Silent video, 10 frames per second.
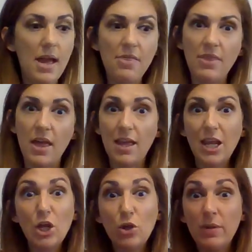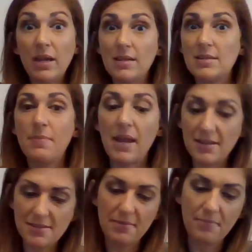and then you begin to
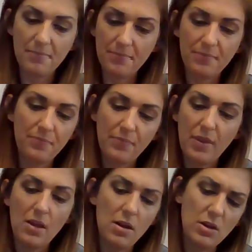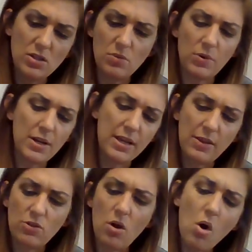paint. So we're going to
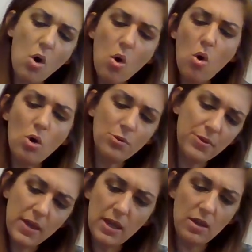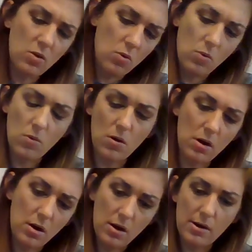get the whole thing
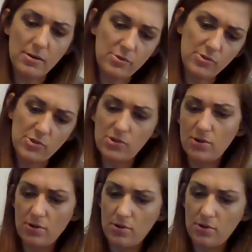orange.